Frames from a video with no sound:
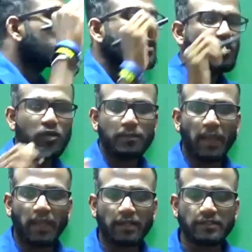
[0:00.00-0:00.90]
tute
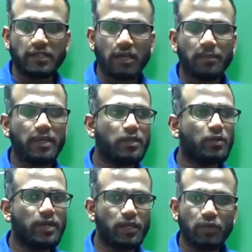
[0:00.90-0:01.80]
pack is coming.
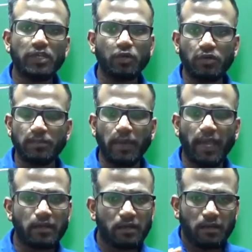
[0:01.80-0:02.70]
Your new tute
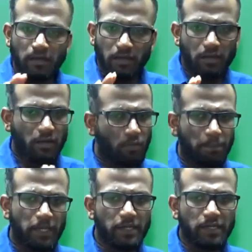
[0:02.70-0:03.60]
pack.
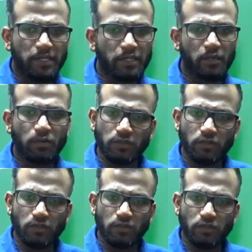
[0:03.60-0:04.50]
Printed tutes
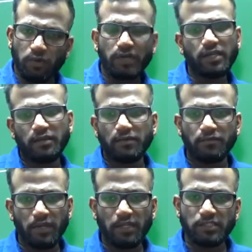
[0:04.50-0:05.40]
already
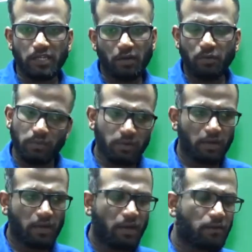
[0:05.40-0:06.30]
finished. Now
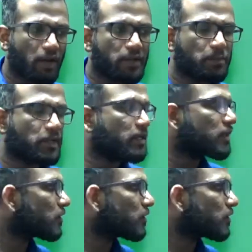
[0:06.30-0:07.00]
I printed